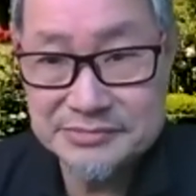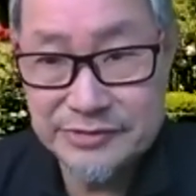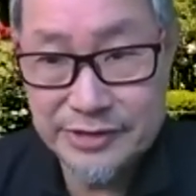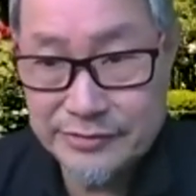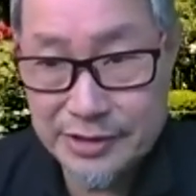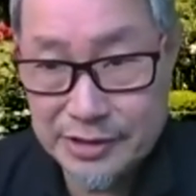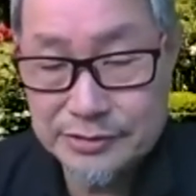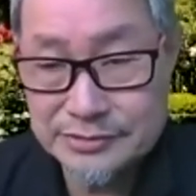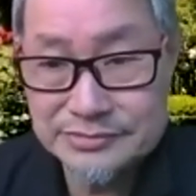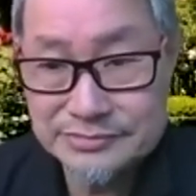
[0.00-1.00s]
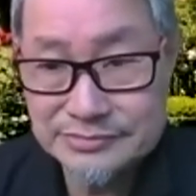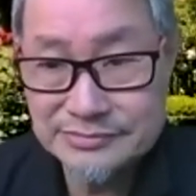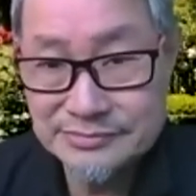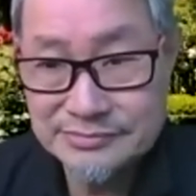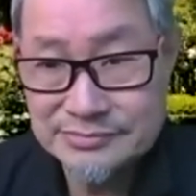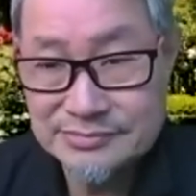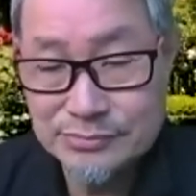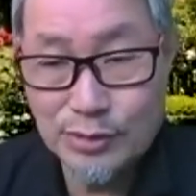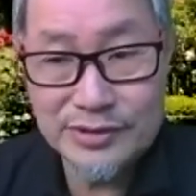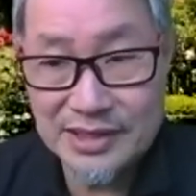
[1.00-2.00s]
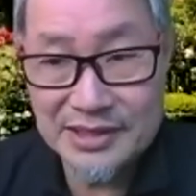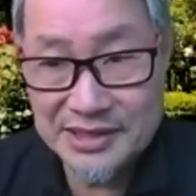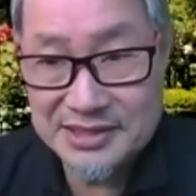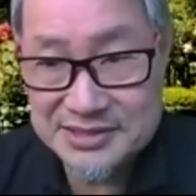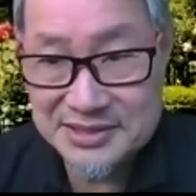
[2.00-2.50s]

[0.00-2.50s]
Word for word: Very, very good. Both are ladies.